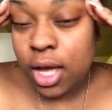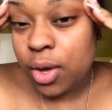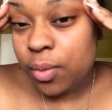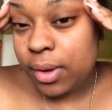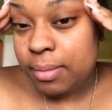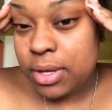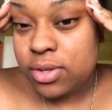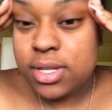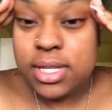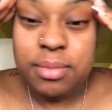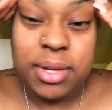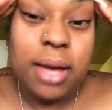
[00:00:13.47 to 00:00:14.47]
gonna be using
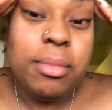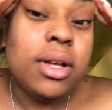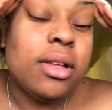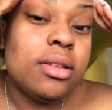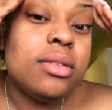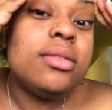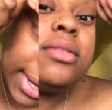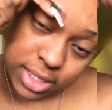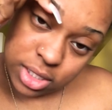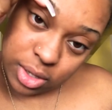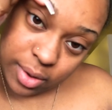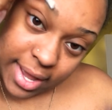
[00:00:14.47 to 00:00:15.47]
some chemicals.
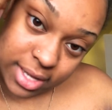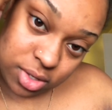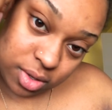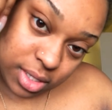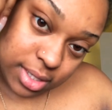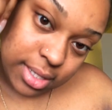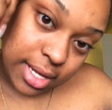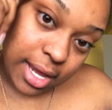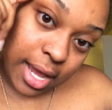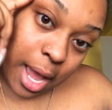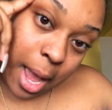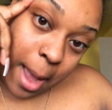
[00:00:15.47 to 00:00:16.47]
So as you can see,
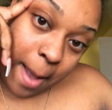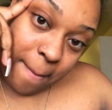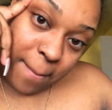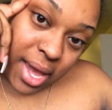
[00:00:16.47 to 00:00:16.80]
my